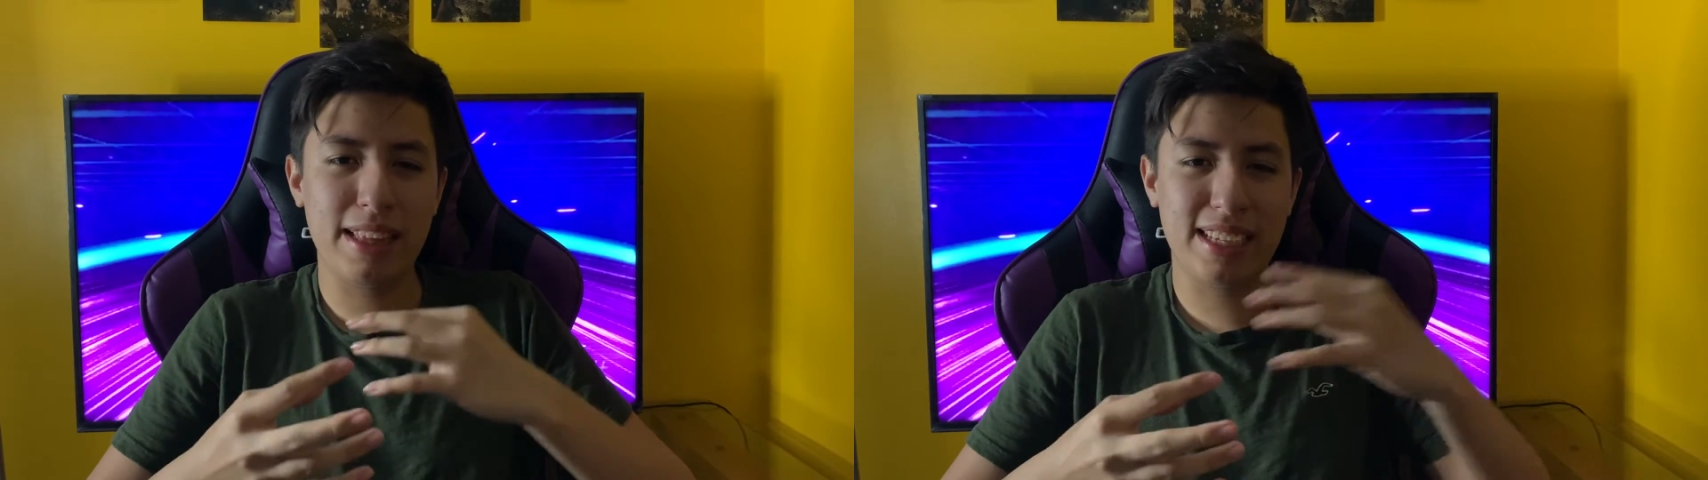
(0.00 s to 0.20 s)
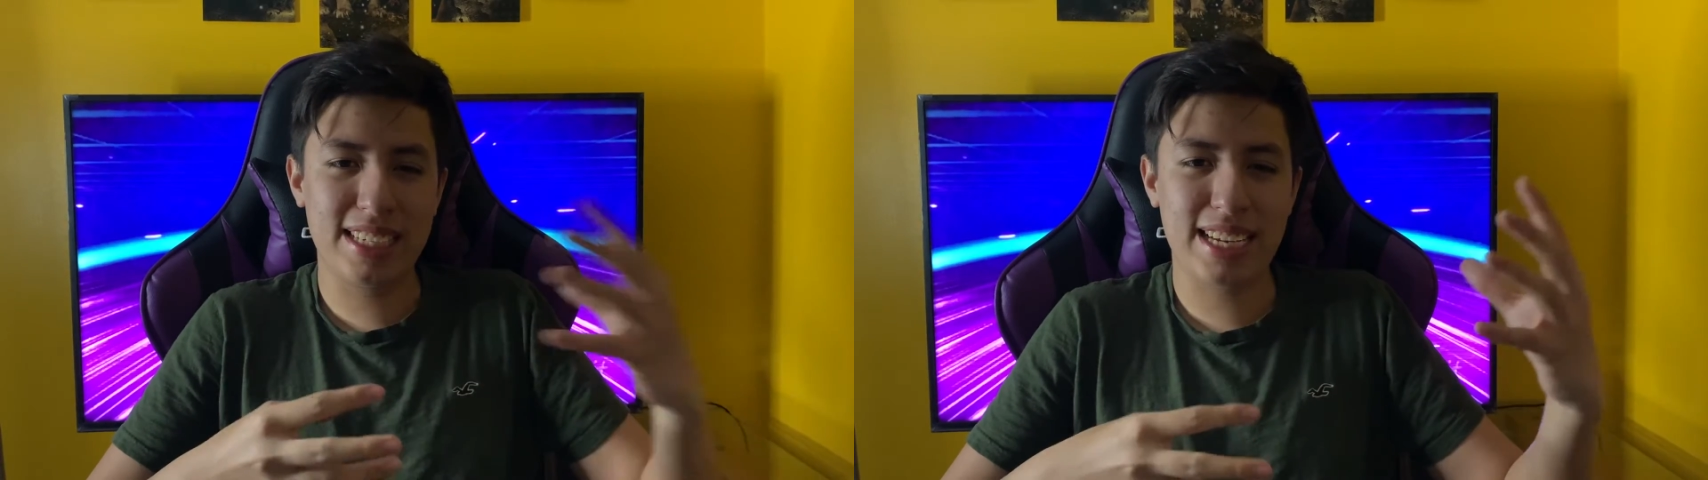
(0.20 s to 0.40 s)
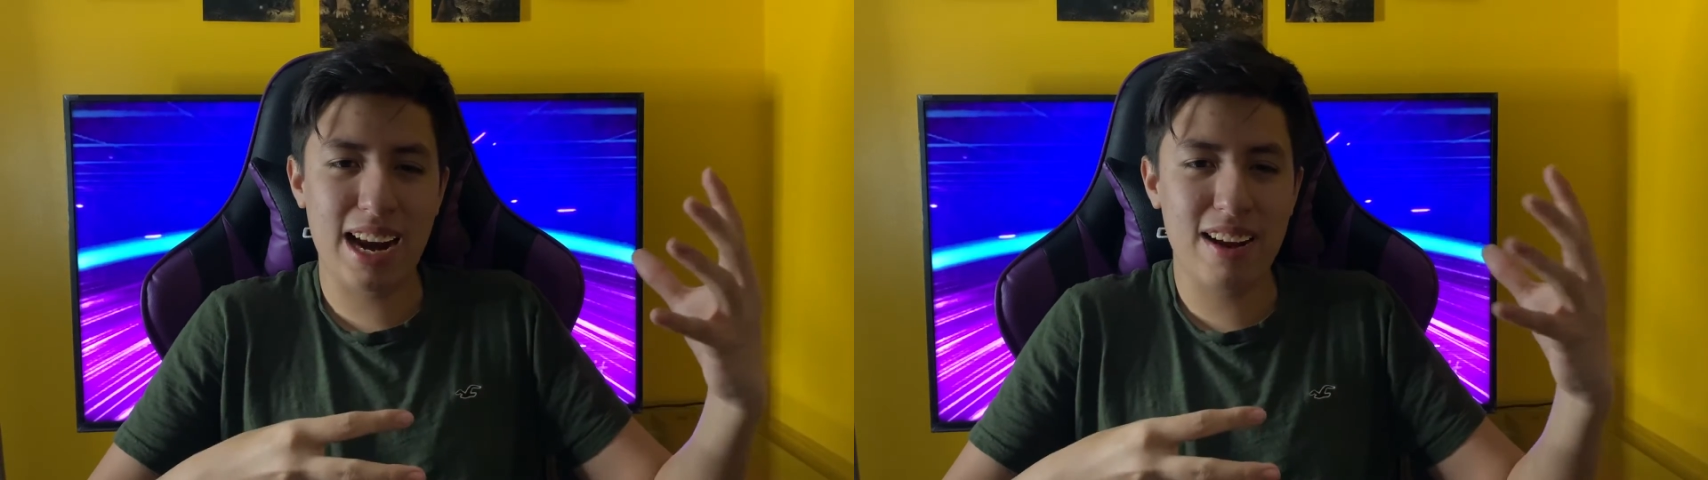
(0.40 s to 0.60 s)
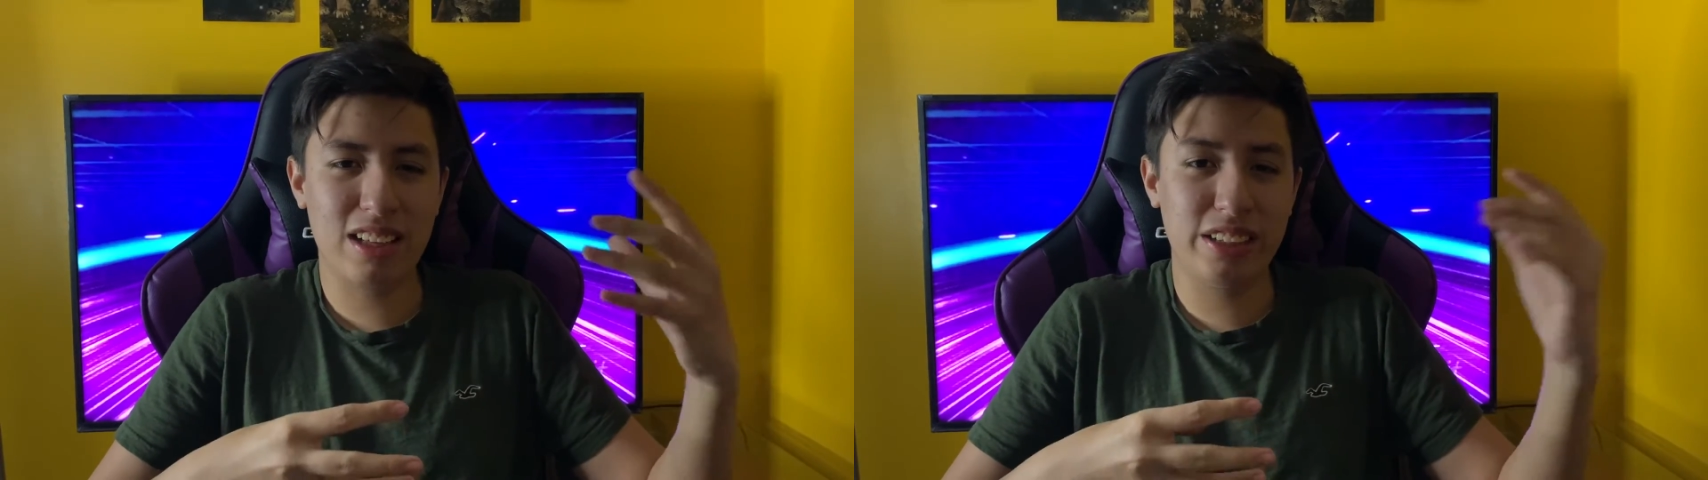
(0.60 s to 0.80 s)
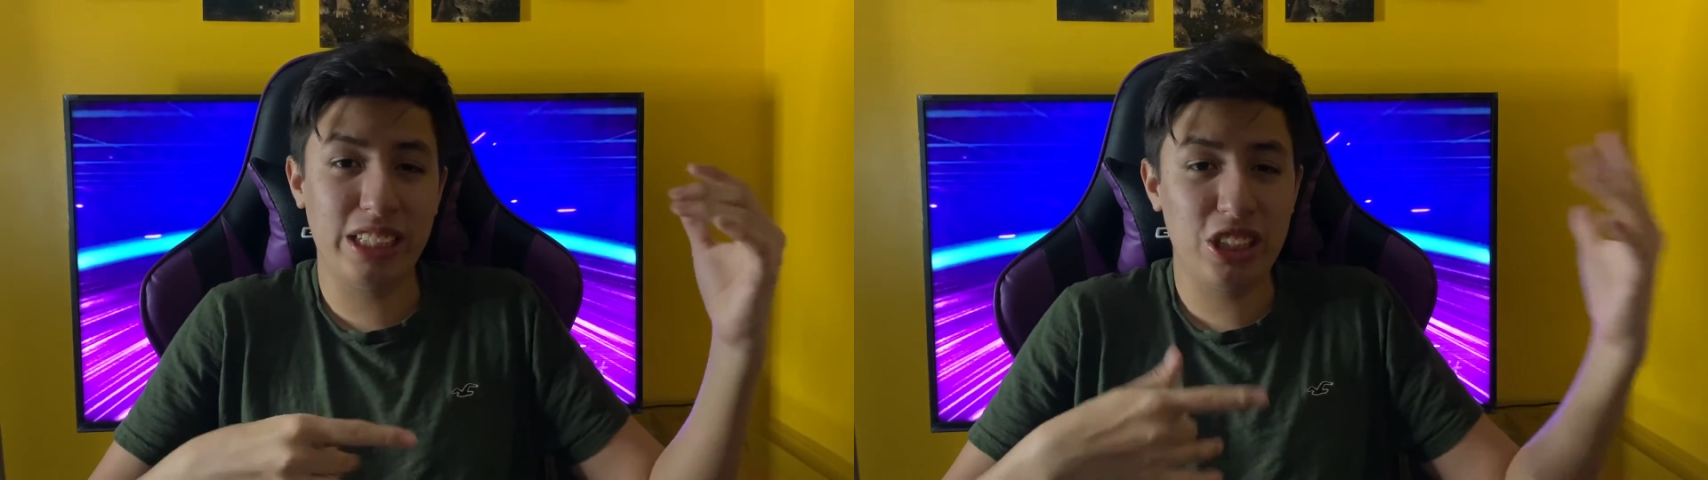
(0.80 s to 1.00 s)
these
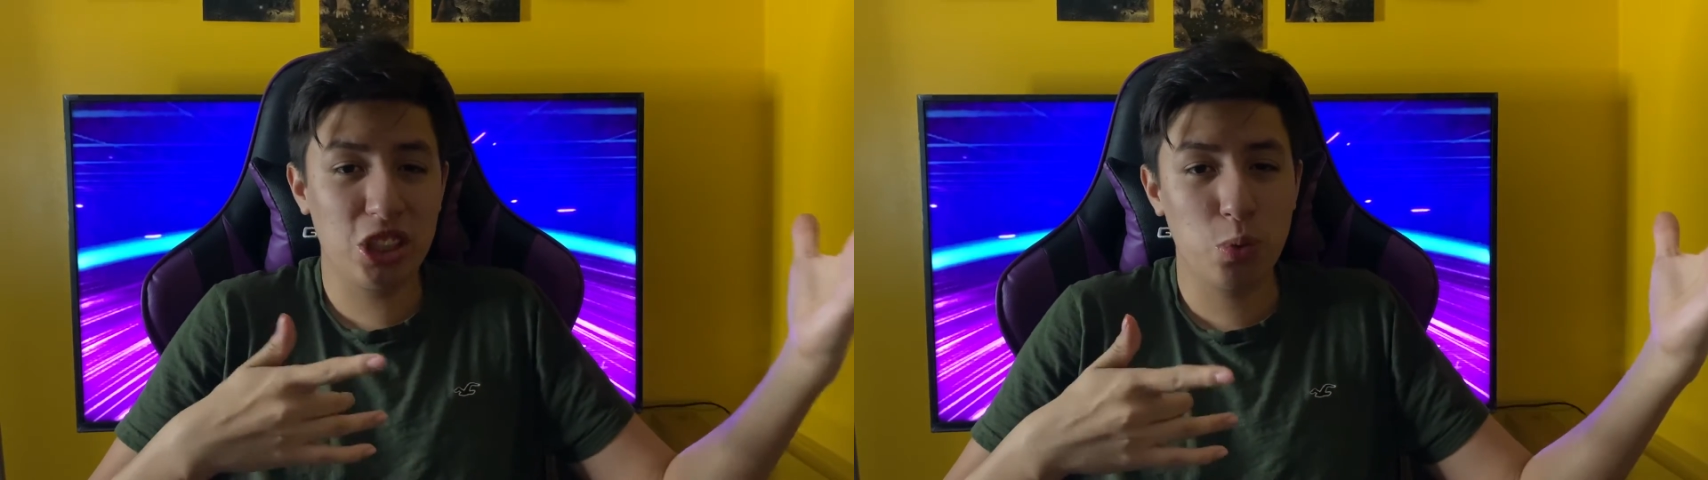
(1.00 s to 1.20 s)
characters that Joss